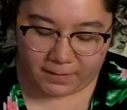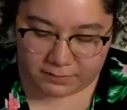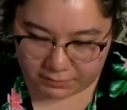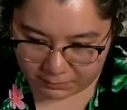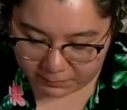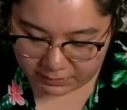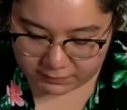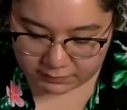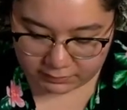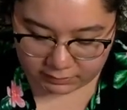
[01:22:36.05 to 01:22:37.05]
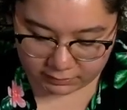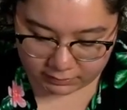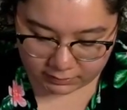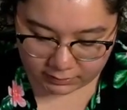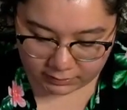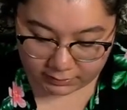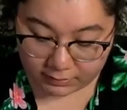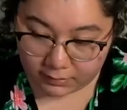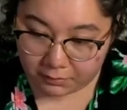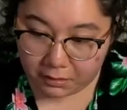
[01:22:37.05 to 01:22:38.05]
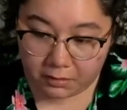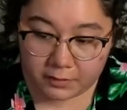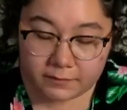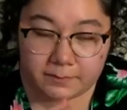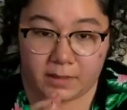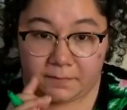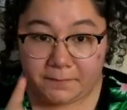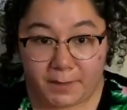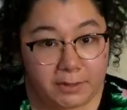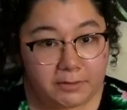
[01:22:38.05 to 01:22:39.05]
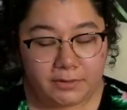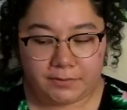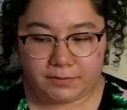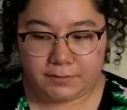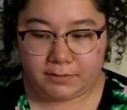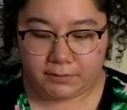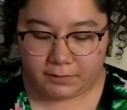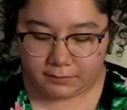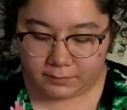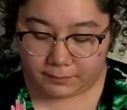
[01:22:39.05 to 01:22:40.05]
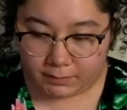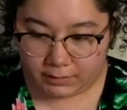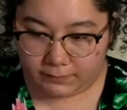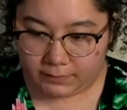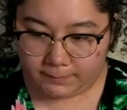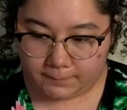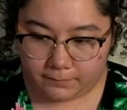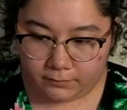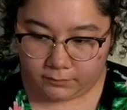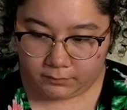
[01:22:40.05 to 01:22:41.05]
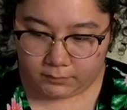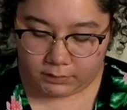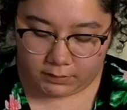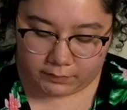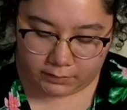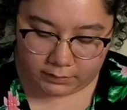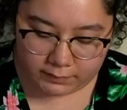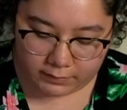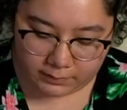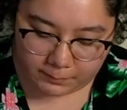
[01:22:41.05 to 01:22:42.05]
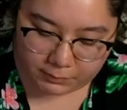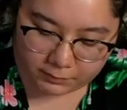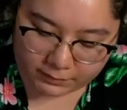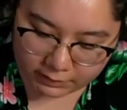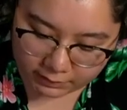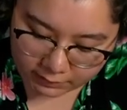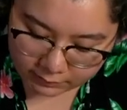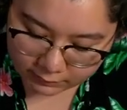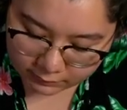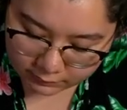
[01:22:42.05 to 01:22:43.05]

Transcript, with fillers: So basically, I got all of my federal student loans forgiven. As long as I can prove that I